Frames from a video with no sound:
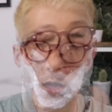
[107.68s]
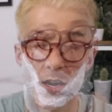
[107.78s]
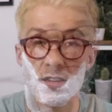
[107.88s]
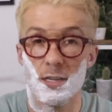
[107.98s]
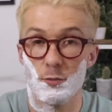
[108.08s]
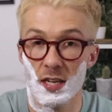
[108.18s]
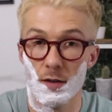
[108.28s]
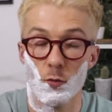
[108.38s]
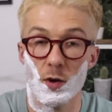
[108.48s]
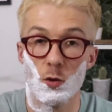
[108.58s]
A nice little
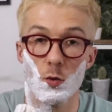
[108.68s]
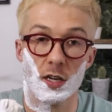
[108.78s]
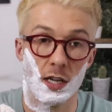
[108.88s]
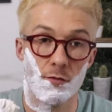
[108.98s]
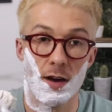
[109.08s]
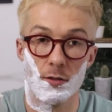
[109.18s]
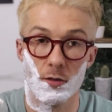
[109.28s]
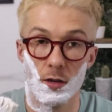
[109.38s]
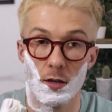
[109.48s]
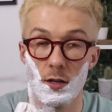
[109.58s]
tip for when you're working around
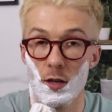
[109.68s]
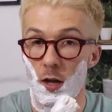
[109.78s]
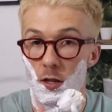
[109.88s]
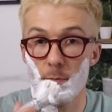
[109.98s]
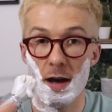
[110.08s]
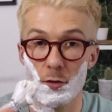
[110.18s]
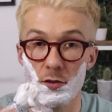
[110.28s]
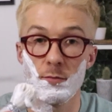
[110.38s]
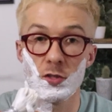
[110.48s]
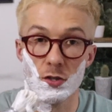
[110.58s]
the mouth
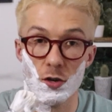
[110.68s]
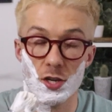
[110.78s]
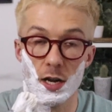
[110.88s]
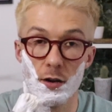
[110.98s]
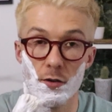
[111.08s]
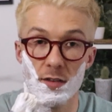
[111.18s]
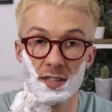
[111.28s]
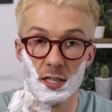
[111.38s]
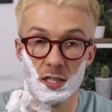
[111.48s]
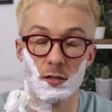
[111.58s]
and the moustache area is
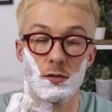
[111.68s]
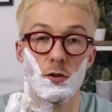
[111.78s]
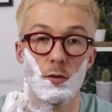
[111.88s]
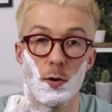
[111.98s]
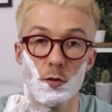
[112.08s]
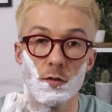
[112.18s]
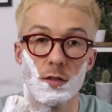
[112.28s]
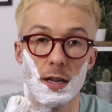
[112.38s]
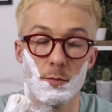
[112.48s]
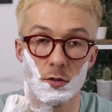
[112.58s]
actually to suck both of
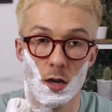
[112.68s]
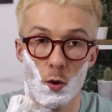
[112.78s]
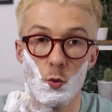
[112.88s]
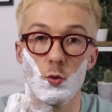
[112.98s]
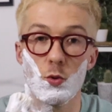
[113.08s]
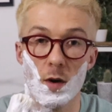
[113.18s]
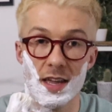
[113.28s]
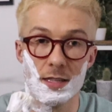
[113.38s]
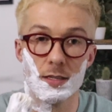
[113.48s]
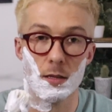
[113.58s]
the lips all the
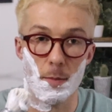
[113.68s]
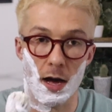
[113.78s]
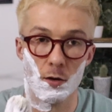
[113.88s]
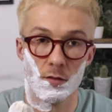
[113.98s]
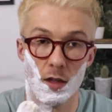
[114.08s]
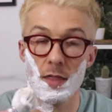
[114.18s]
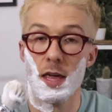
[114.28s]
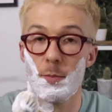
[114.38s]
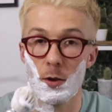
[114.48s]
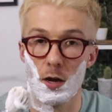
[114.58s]
way into the mouth and
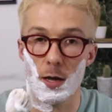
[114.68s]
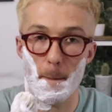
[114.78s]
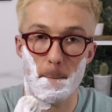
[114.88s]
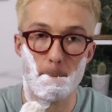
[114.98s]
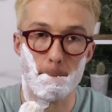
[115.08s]
then apply it.